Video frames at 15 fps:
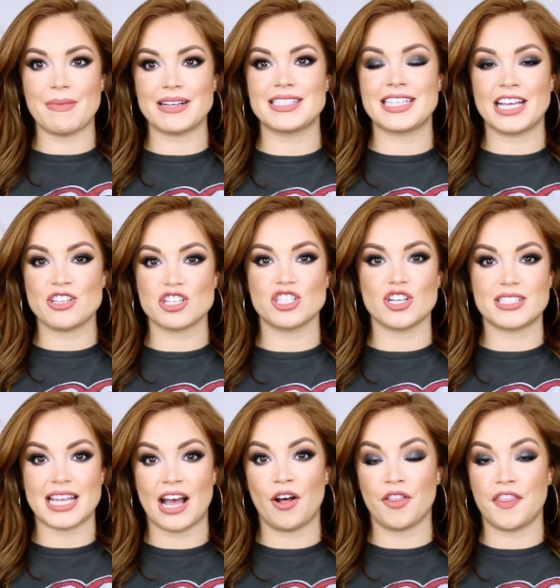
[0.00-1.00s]
My skin just
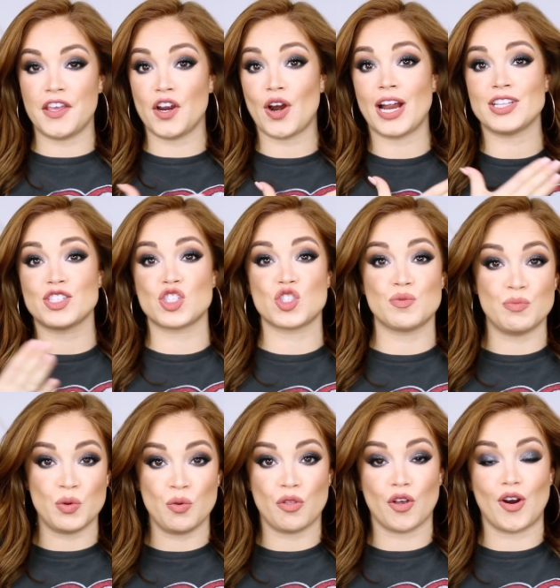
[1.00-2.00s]
looks healthier and
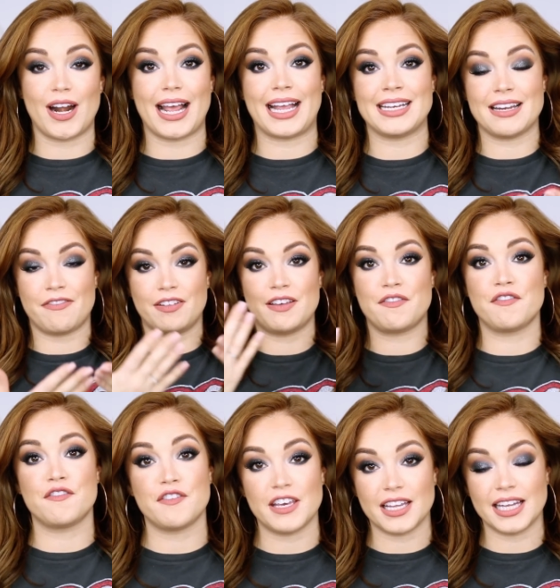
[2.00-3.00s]
smoother and I can definitely
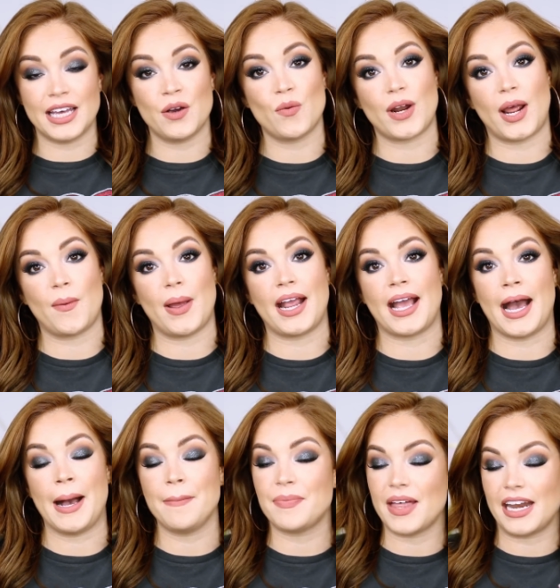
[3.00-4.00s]
feel it when I wake
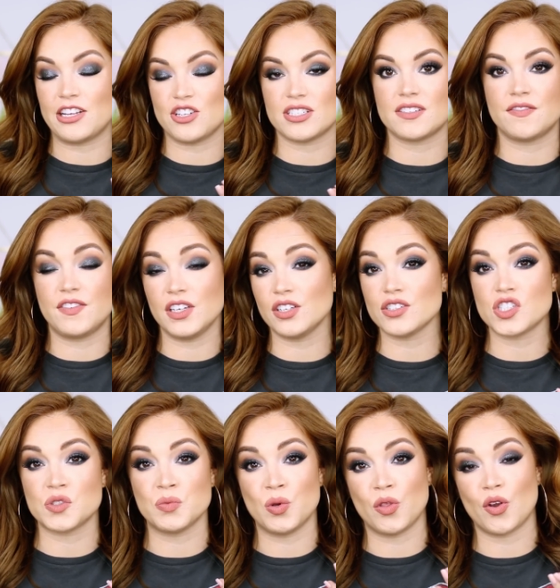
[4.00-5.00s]
up that it just
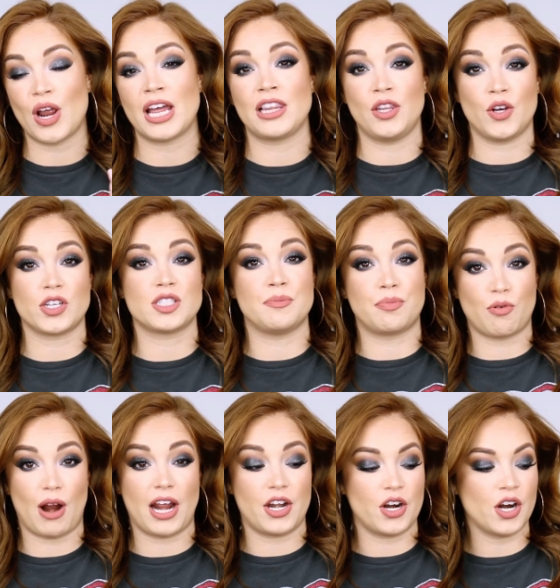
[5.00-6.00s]
feels smoother and looks
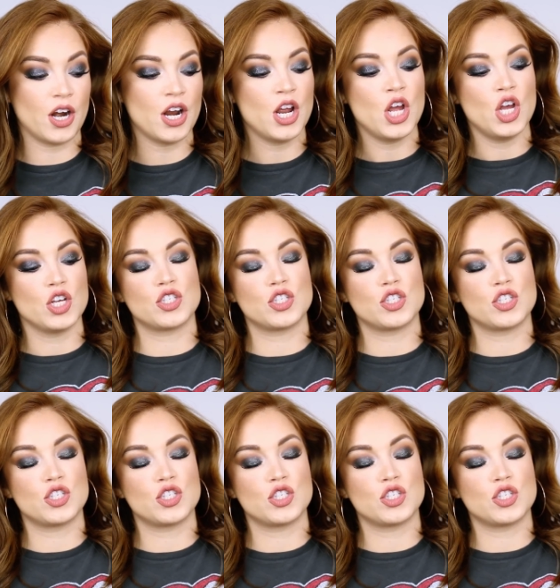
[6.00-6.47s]
brighter.